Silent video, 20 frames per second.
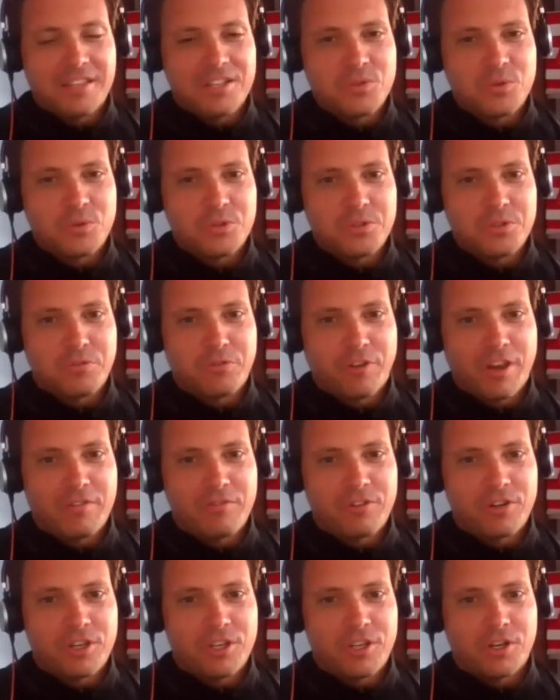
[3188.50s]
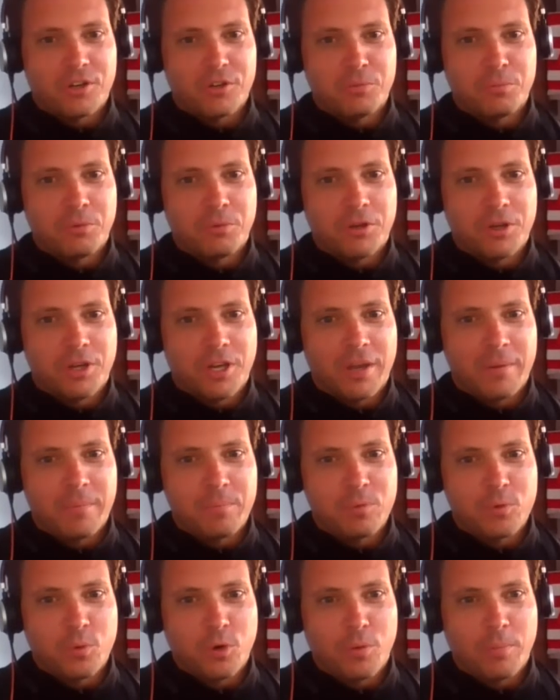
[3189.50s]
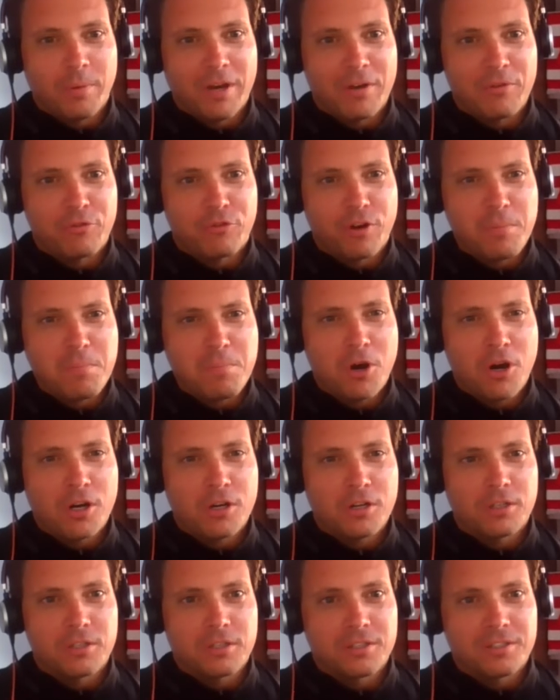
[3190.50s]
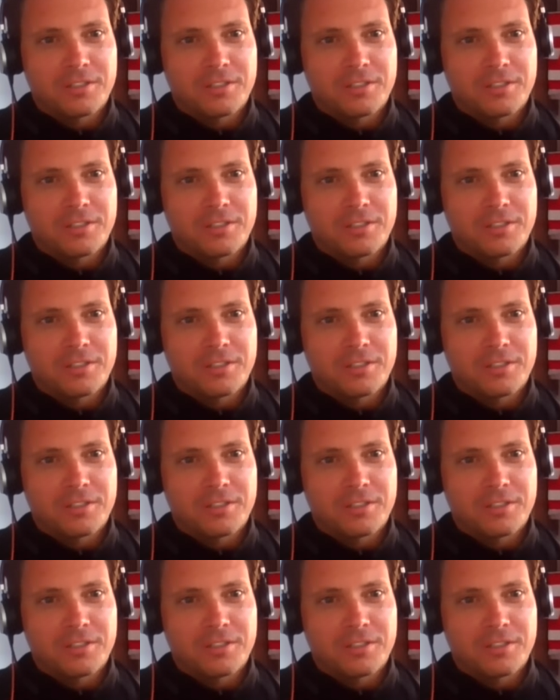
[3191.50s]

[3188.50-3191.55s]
this one's a favourite of yours, but what about Frimpong?